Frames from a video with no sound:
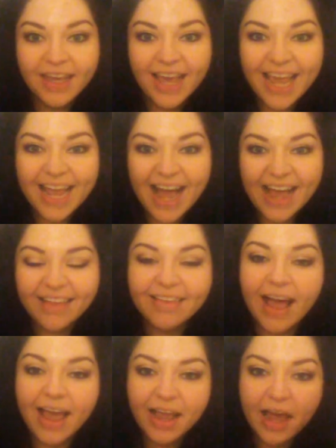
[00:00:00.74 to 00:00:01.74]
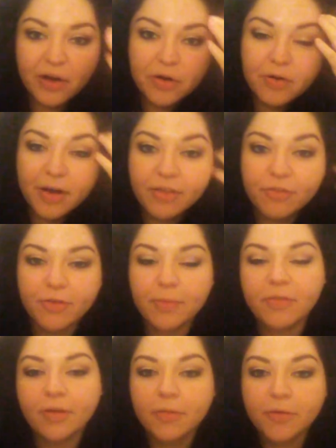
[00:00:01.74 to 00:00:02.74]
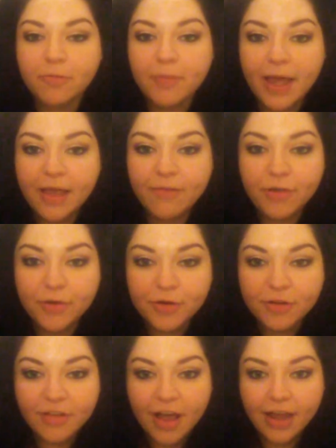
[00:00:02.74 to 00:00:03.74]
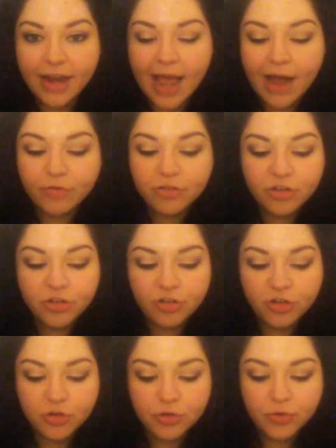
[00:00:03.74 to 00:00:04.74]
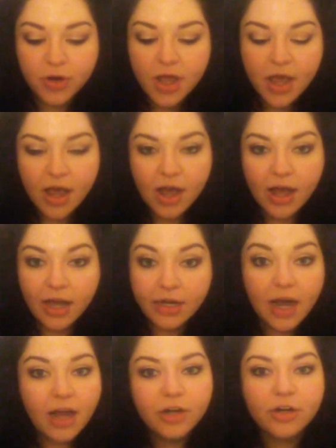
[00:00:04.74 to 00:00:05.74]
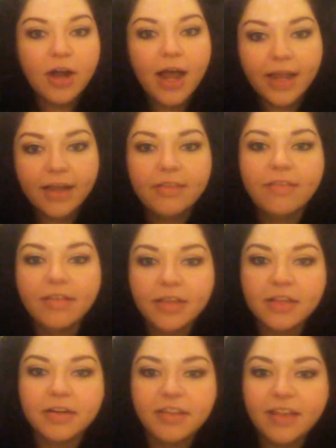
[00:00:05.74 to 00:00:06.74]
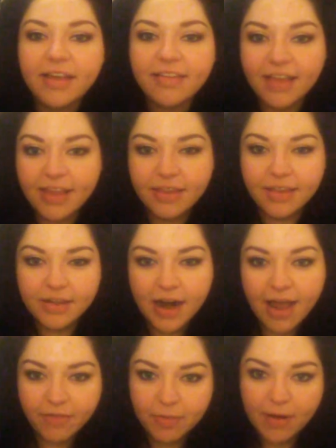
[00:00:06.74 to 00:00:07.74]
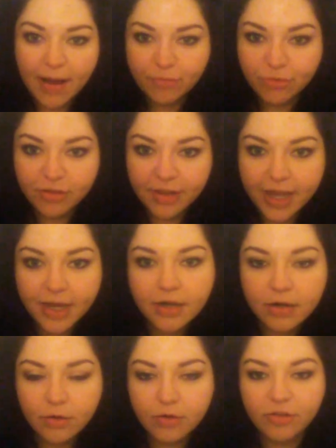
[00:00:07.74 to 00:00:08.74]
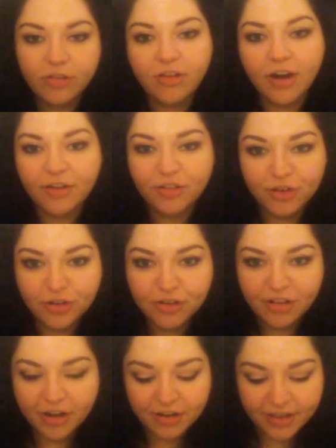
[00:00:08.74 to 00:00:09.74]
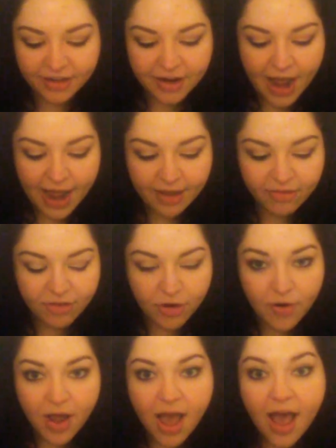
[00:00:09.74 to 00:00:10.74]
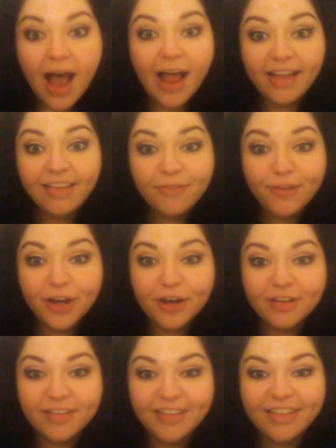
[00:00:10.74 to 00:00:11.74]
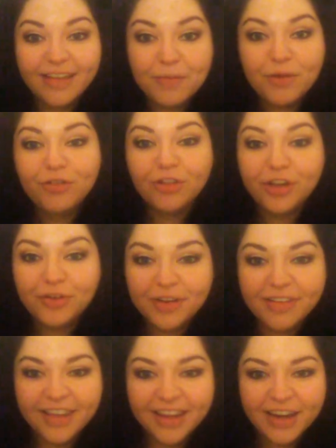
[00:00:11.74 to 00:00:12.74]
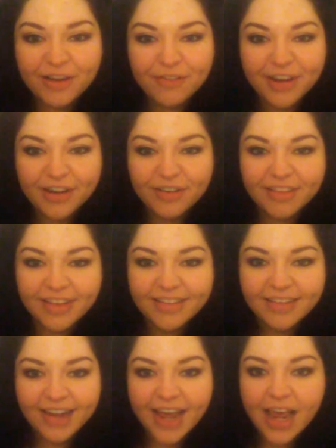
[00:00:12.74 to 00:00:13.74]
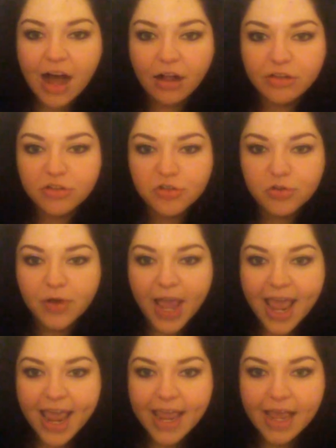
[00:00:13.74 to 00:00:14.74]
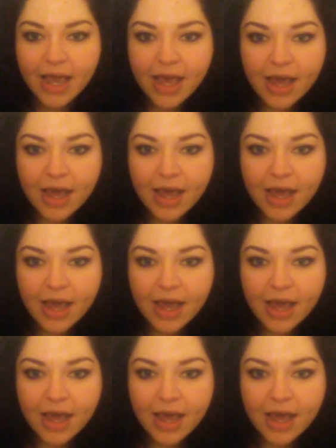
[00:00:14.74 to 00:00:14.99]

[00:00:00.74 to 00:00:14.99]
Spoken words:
Hey guys, I got a request from some of my viewers on how to do an under eye concealer. They said that they're having problems with circles underneath your eyes. So I figured, since I'm usually doing skincare videos, that today I'll do a